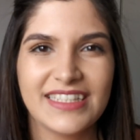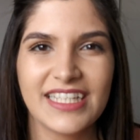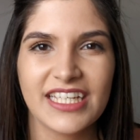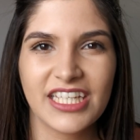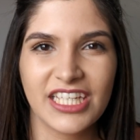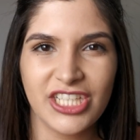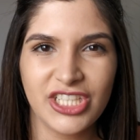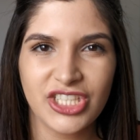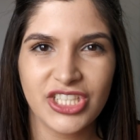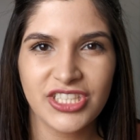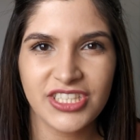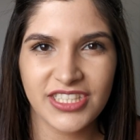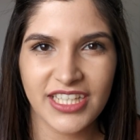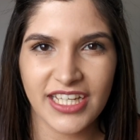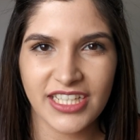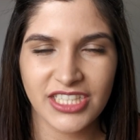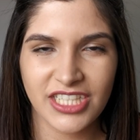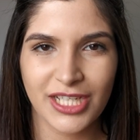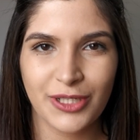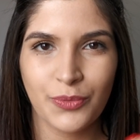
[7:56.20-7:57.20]
in the kitchen
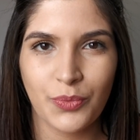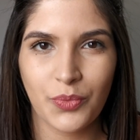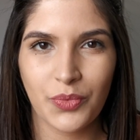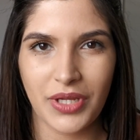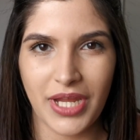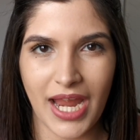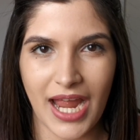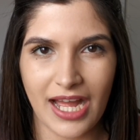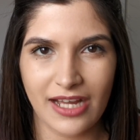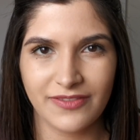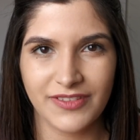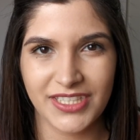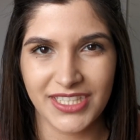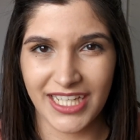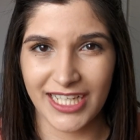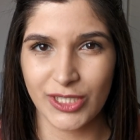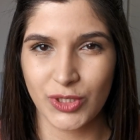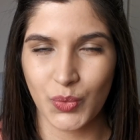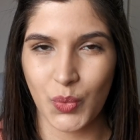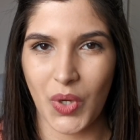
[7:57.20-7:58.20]
section, we have the
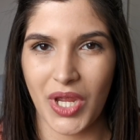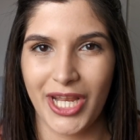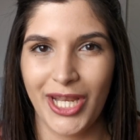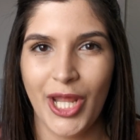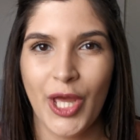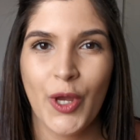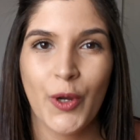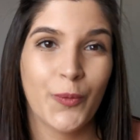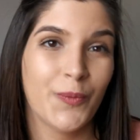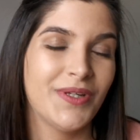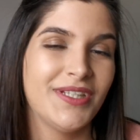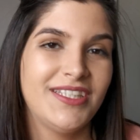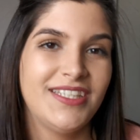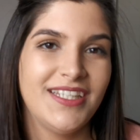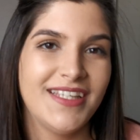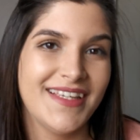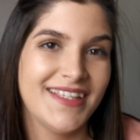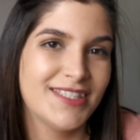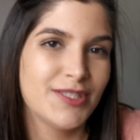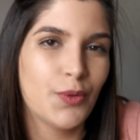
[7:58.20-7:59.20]
next one,
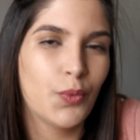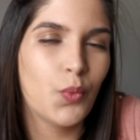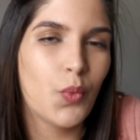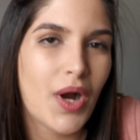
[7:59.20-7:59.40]
which is